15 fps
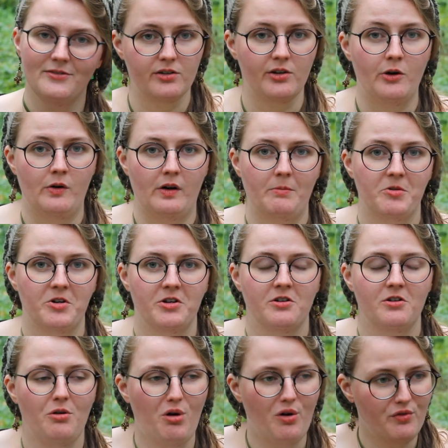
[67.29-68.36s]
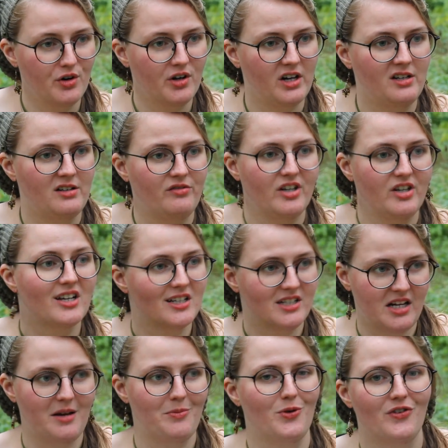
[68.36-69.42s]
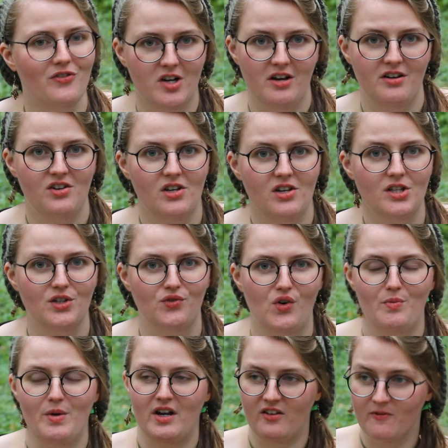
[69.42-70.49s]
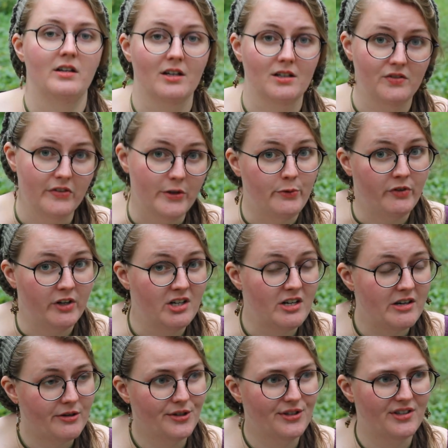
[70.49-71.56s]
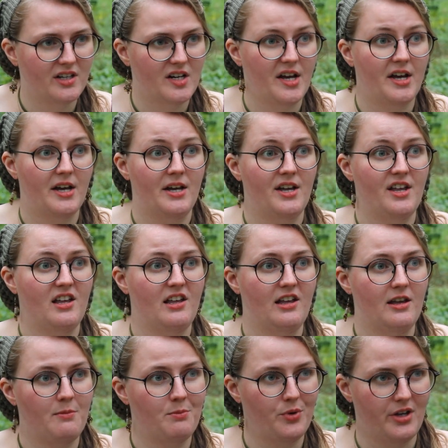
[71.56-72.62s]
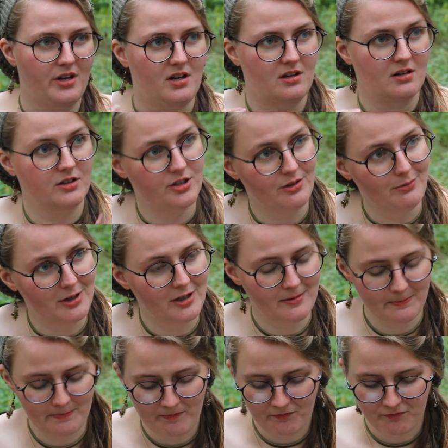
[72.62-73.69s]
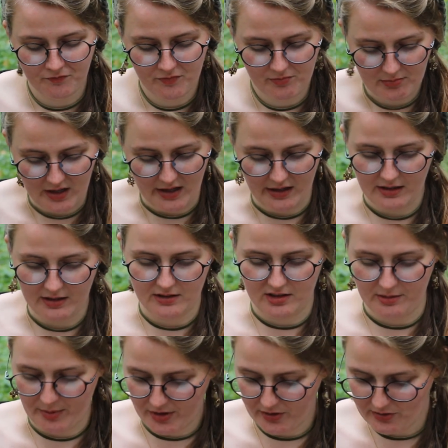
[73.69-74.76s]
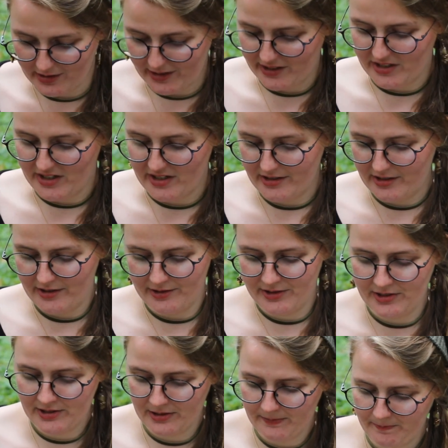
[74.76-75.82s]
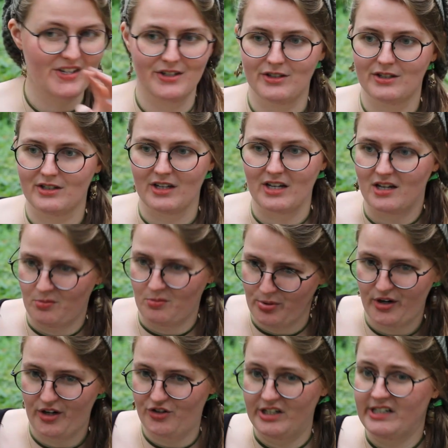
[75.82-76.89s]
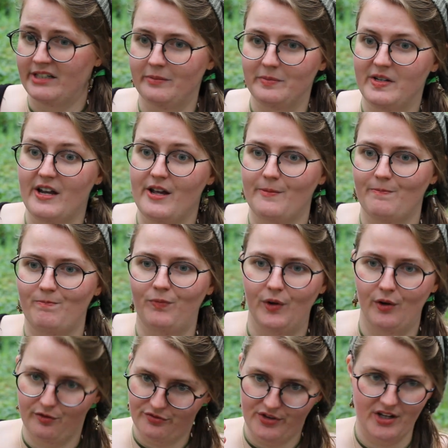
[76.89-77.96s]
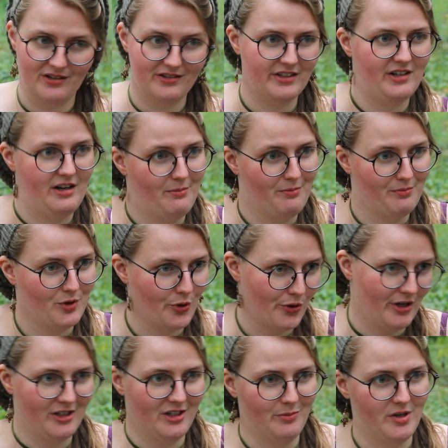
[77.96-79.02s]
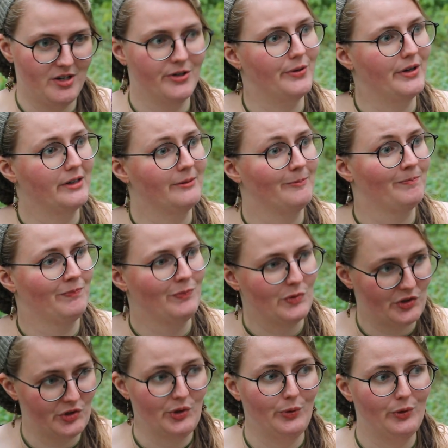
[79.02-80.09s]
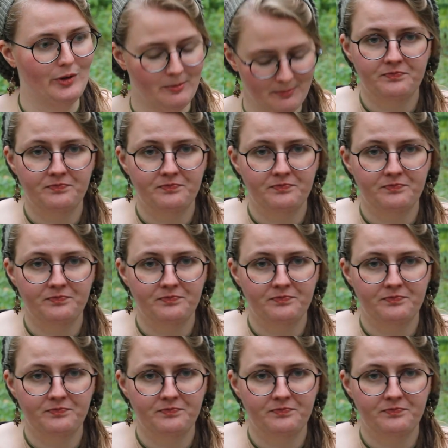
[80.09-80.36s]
So I'm gonna go over kind of like a table of contents for my next few videos that I am planning on doing, and some other ideas. This is like a project update of things that I'm going to be doing soon.